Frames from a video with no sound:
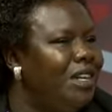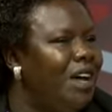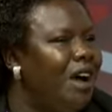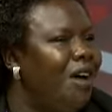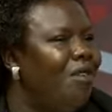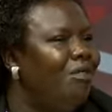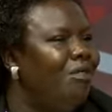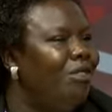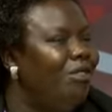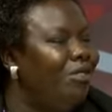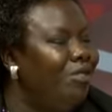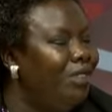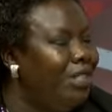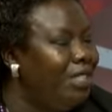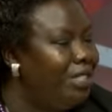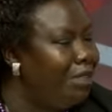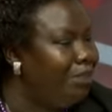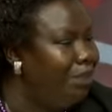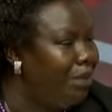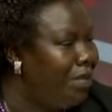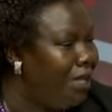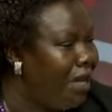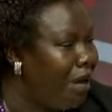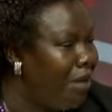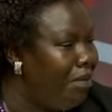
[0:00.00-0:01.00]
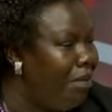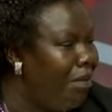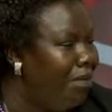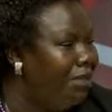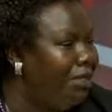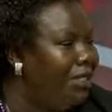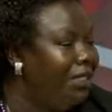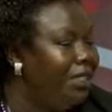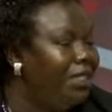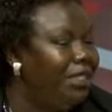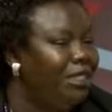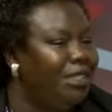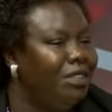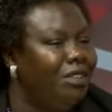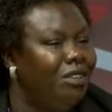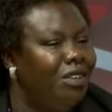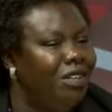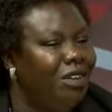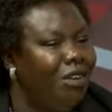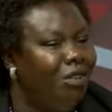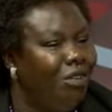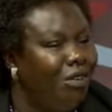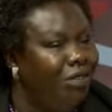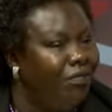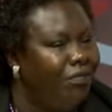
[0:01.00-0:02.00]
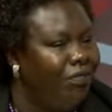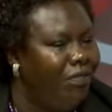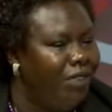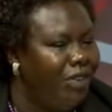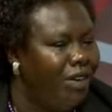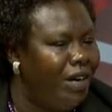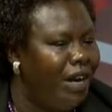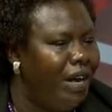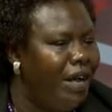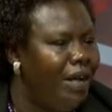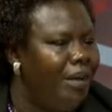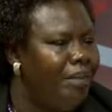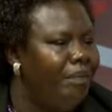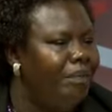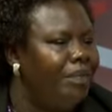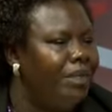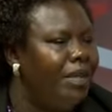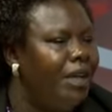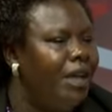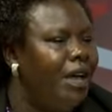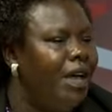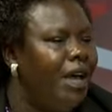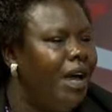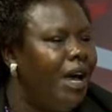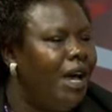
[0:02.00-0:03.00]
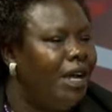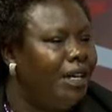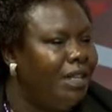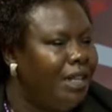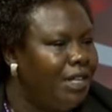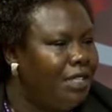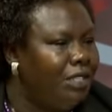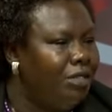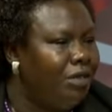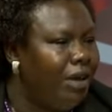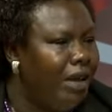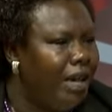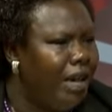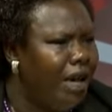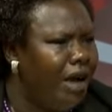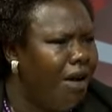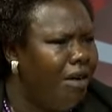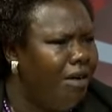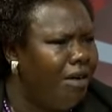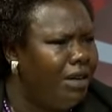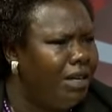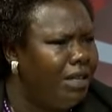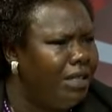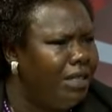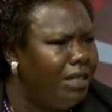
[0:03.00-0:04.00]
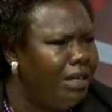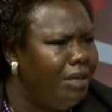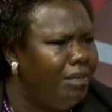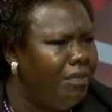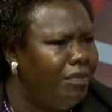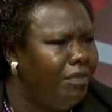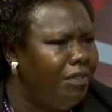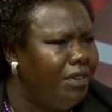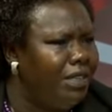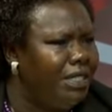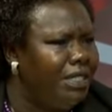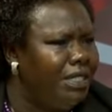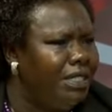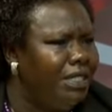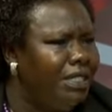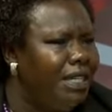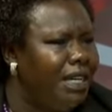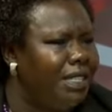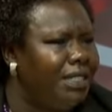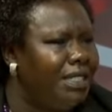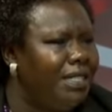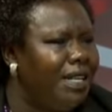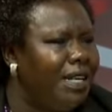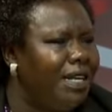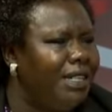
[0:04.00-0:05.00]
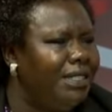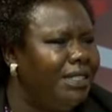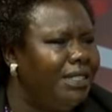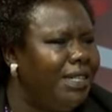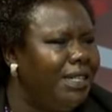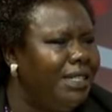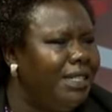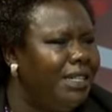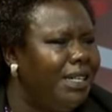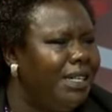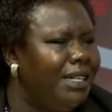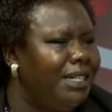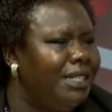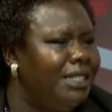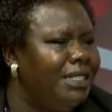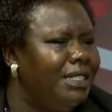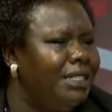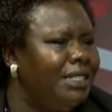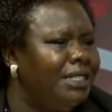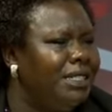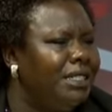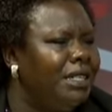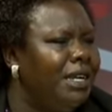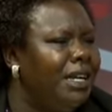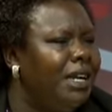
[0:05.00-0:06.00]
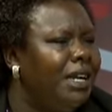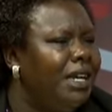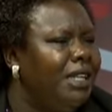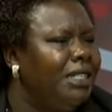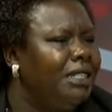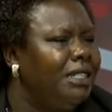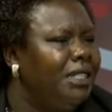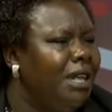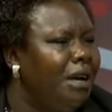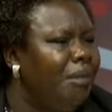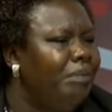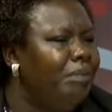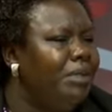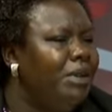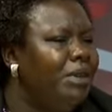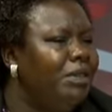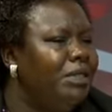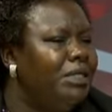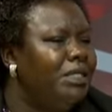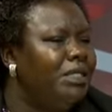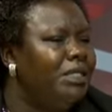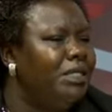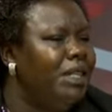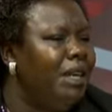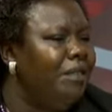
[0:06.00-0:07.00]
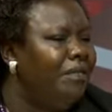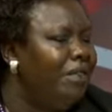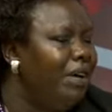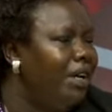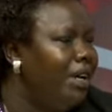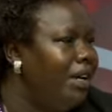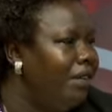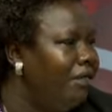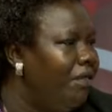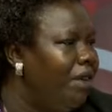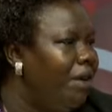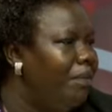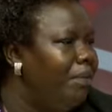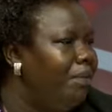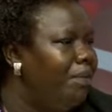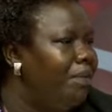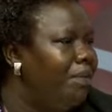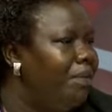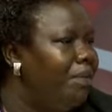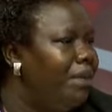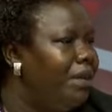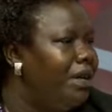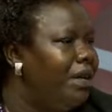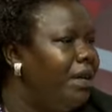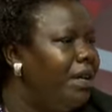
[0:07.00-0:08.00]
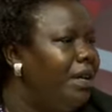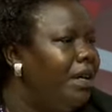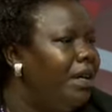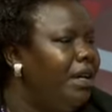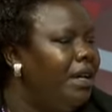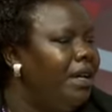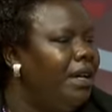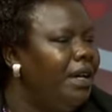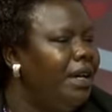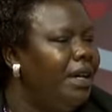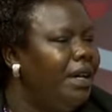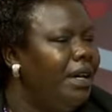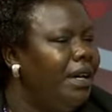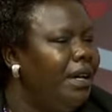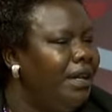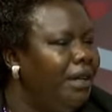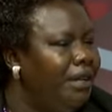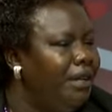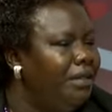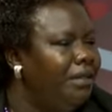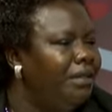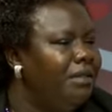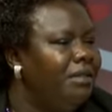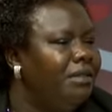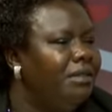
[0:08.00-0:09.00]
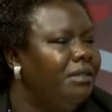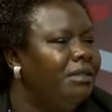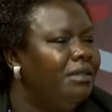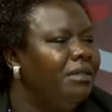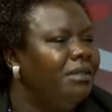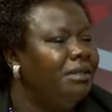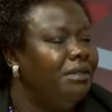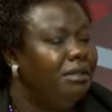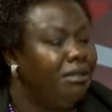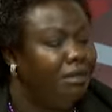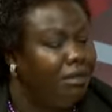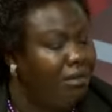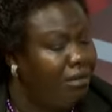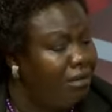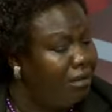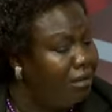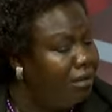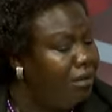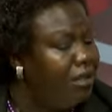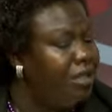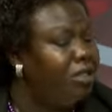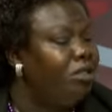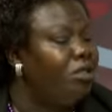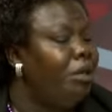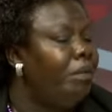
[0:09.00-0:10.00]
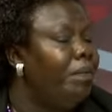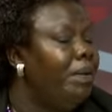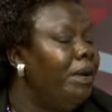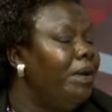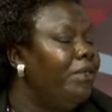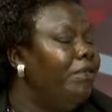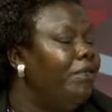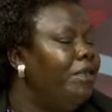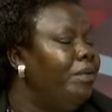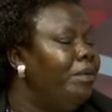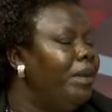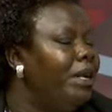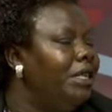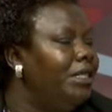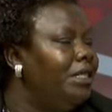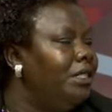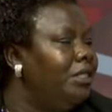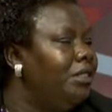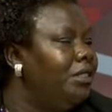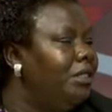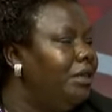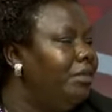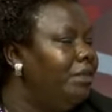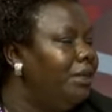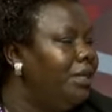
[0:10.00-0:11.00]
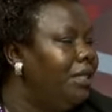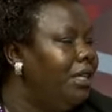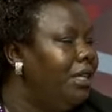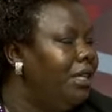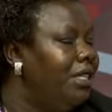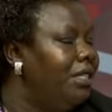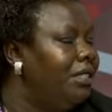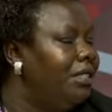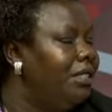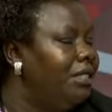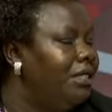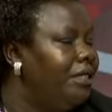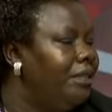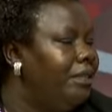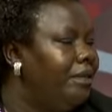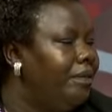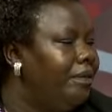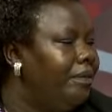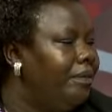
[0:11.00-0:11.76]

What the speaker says: I will always speak about it in all fora. And that's why our theme for this year's Culture Day is Champions Never Give Up in stopping female genital mutilation.